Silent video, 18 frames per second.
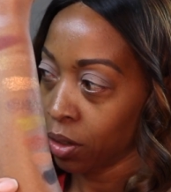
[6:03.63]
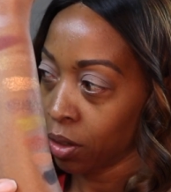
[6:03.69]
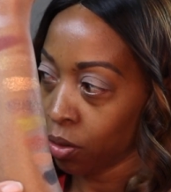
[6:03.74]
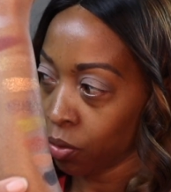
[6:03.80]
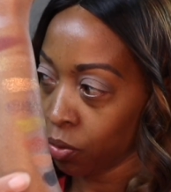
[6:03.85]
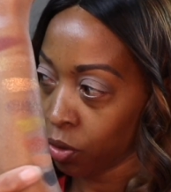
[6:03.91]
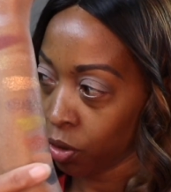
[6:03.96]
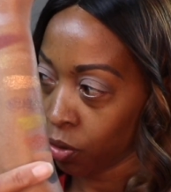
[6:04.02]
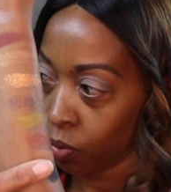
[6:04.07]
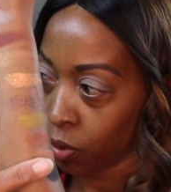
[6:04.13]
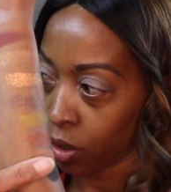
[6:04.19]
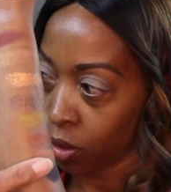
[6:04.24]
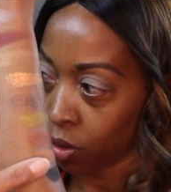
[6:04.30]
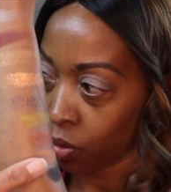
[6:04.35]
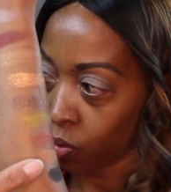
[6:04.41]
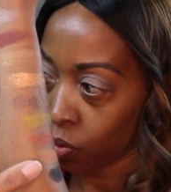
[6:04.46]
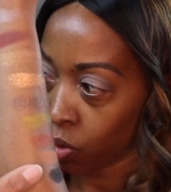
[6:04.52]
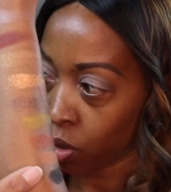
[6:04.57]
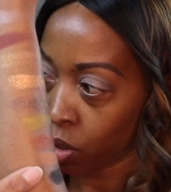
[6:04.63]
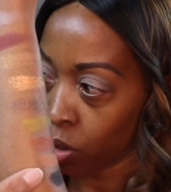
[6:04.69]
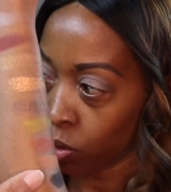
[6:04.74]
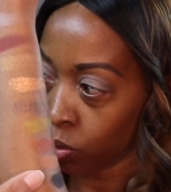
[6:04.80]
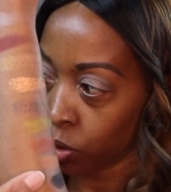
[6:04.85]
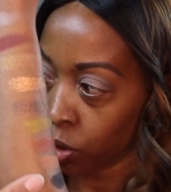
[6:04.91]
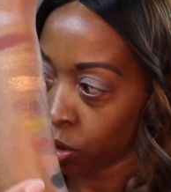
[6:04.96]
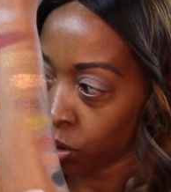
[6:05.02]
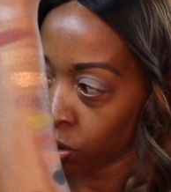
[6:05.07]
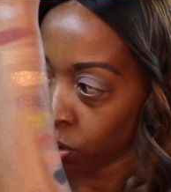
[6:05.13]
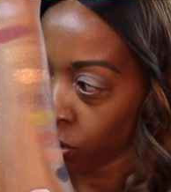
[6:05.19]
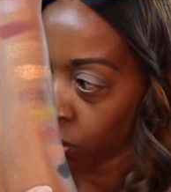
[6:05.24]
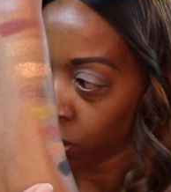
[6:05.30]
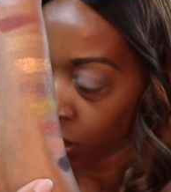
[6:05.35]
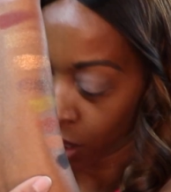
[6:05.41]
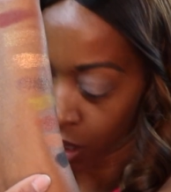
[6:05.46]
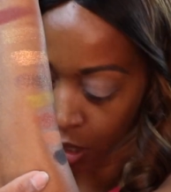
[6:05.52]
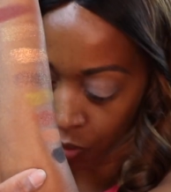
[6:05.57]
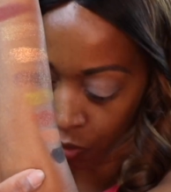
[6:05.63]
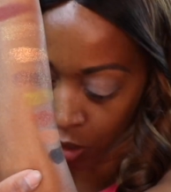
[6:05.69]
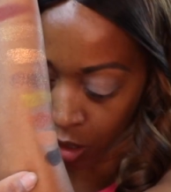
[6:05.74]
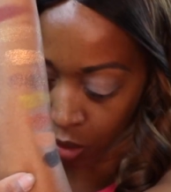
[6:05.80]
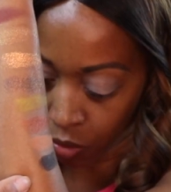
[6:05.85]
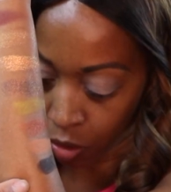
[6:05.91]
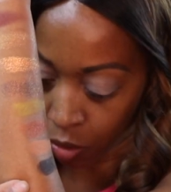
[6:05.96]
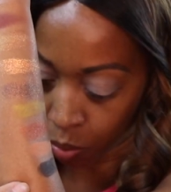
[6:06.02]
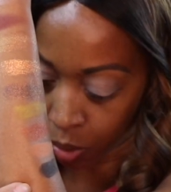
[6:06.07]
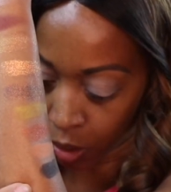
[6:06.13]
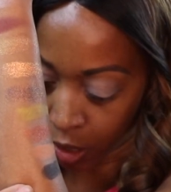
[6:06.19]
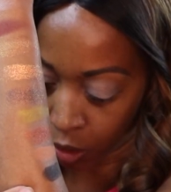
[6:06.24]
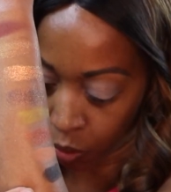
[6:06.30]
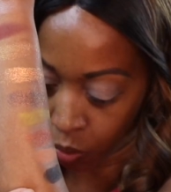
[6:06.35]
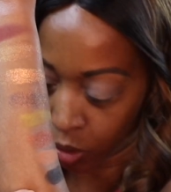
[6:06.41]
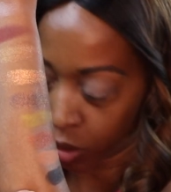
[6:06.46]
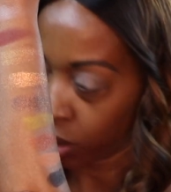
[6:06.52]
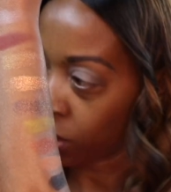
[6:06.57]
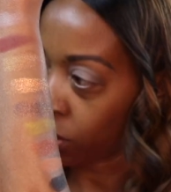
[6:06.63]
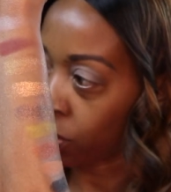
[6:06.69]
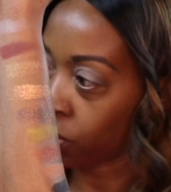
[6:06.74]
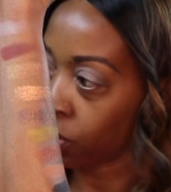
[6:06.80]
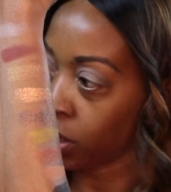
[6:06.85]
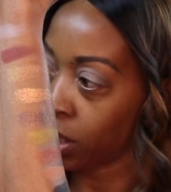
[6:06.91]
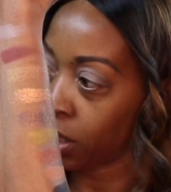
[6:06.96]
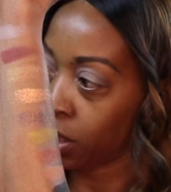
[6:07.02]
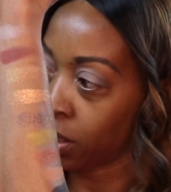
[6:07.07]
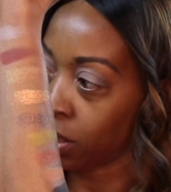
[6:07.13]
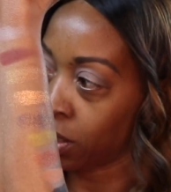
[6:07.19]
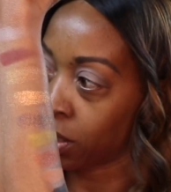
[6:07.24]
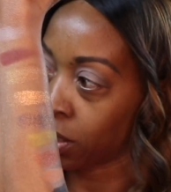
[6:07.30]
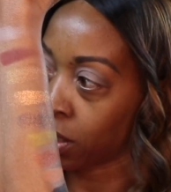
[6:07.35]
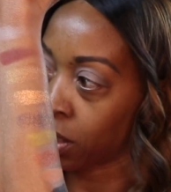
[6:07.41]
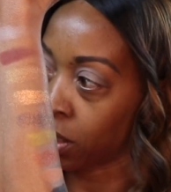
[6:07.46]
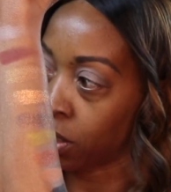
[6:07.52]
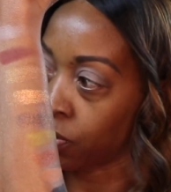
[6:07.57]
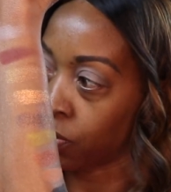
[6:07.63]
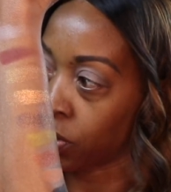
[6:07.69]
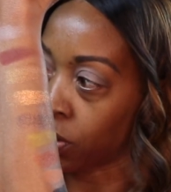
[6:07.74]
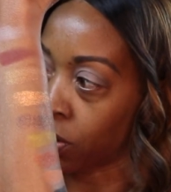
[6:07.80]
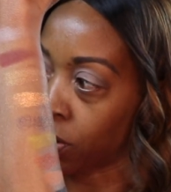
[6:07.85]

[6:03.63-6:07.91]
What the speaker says: Oh, there we go. Culture. And then the black one here is Gloves